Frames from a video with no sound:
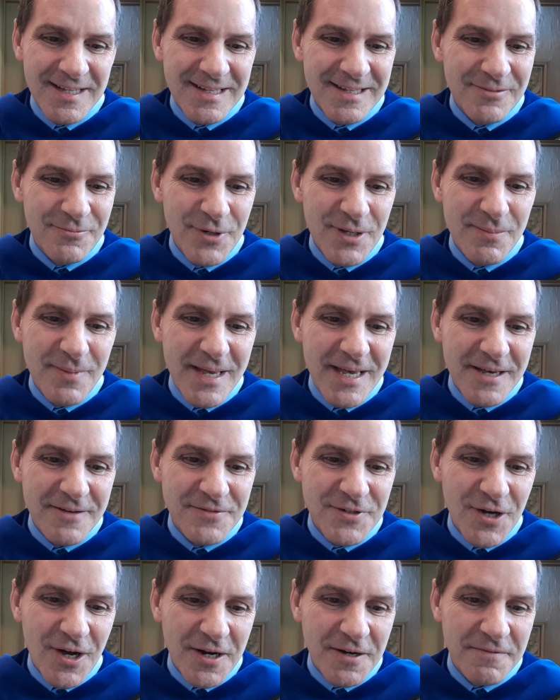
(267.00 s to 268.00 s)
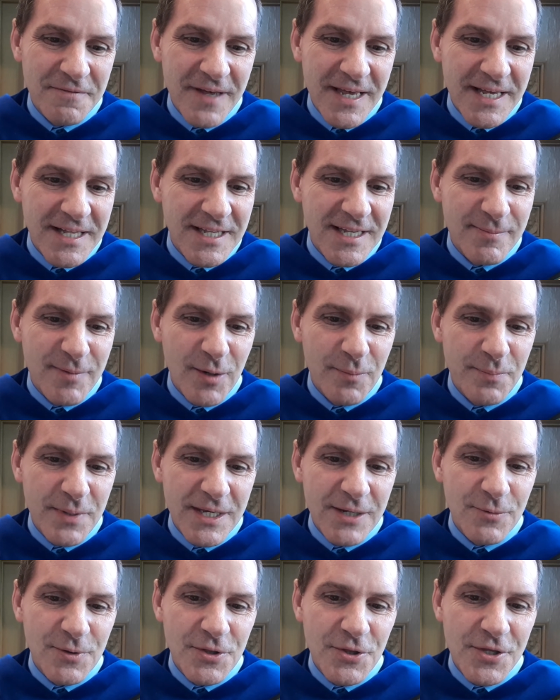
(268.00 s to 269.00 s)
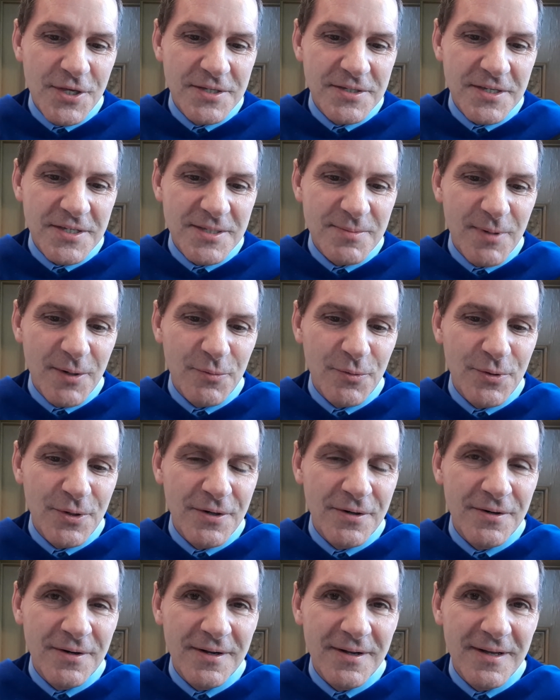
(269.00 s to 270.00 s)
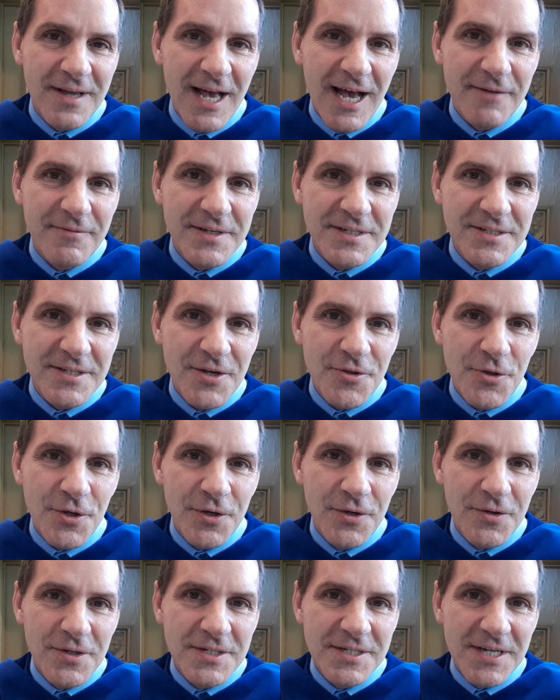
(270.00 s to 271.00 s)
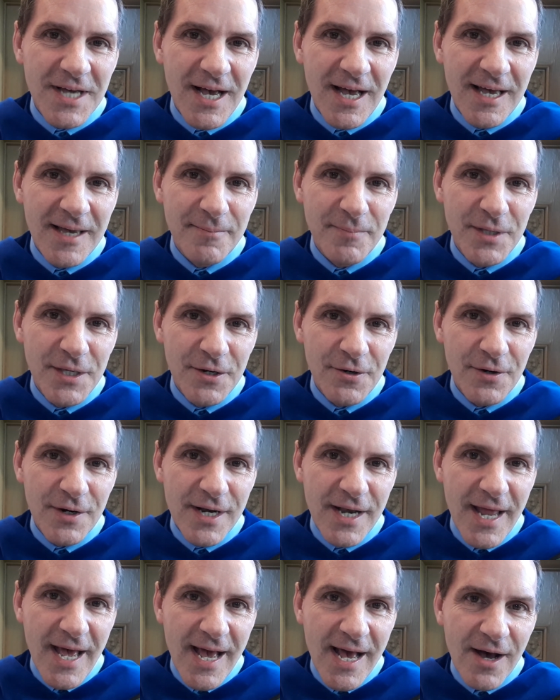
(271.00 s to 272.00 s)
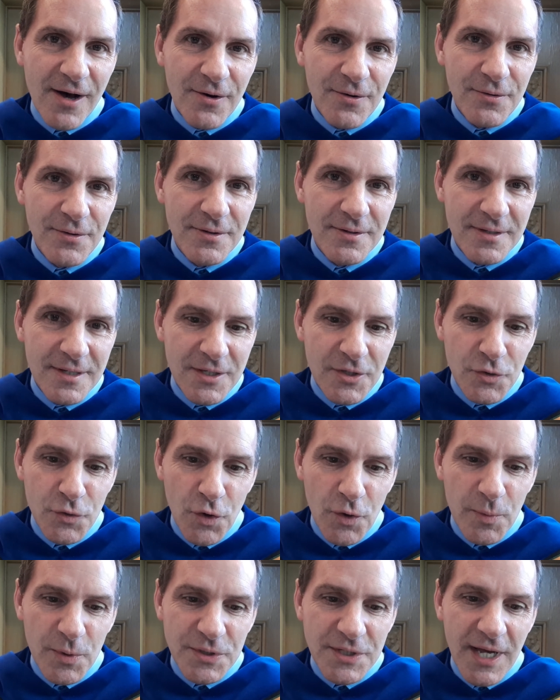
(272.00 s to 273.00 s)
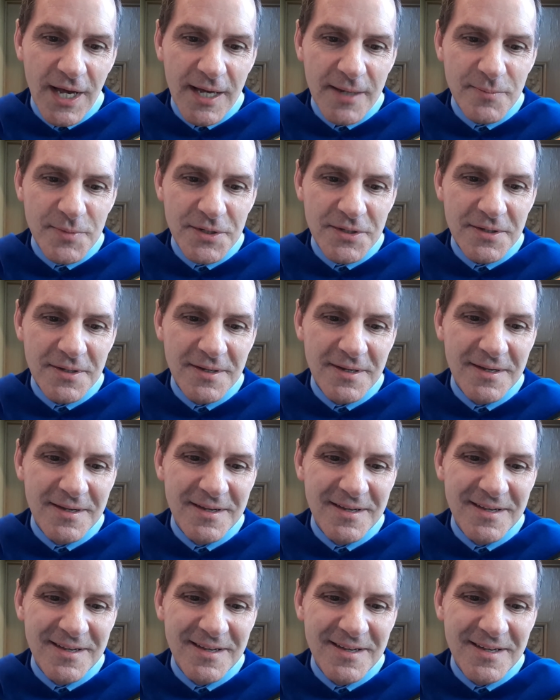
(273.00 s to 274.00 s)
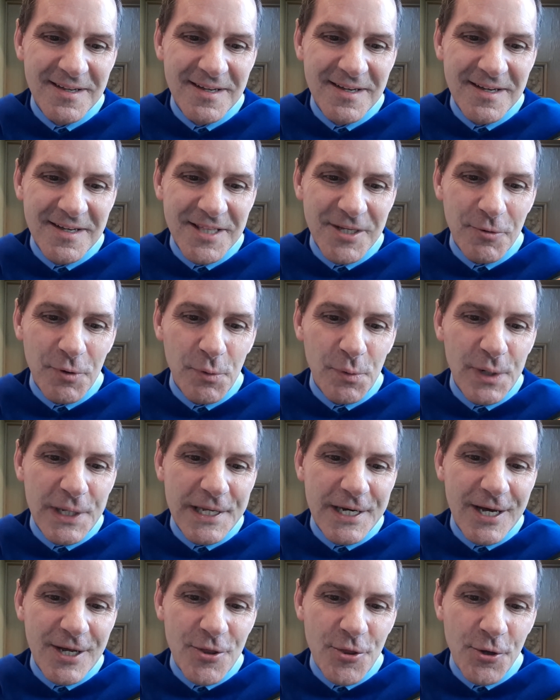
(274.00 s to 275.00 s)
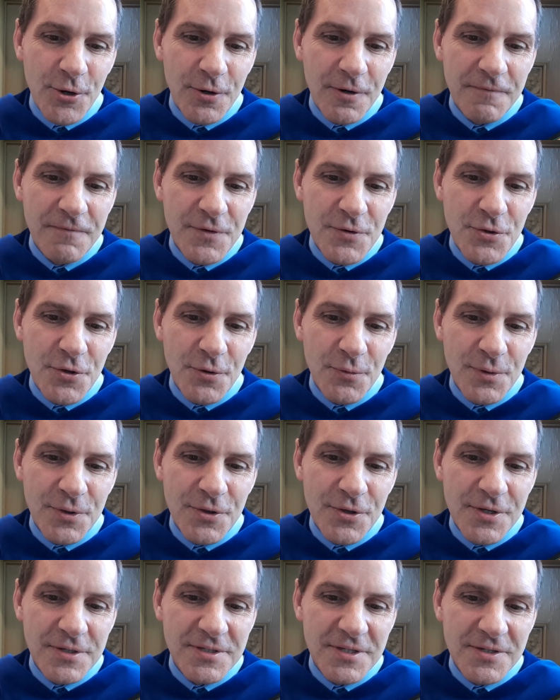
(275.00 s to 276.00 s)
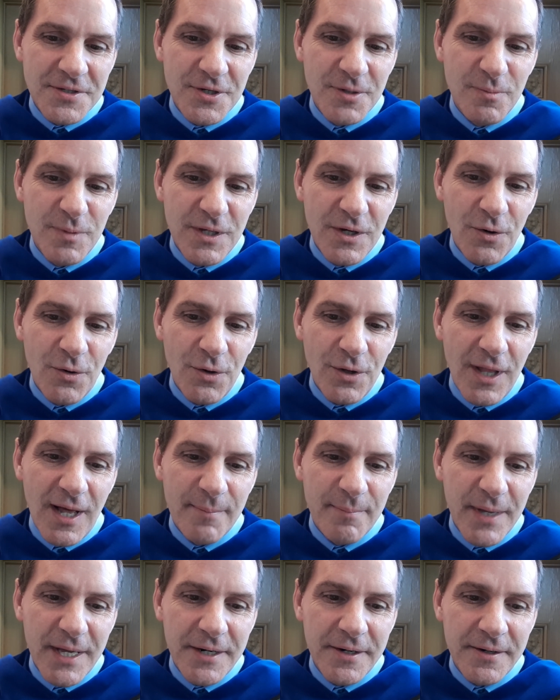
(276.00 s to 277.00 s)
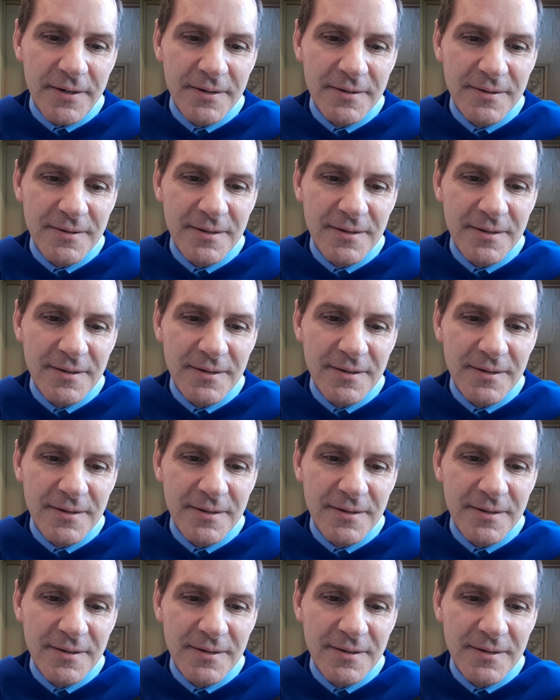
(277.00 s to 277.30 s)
We may have talked vaguely about being with Jesus, but we're having such a good time here and now in normal times that we're really not sure a future with Jesus could be a whole lot better.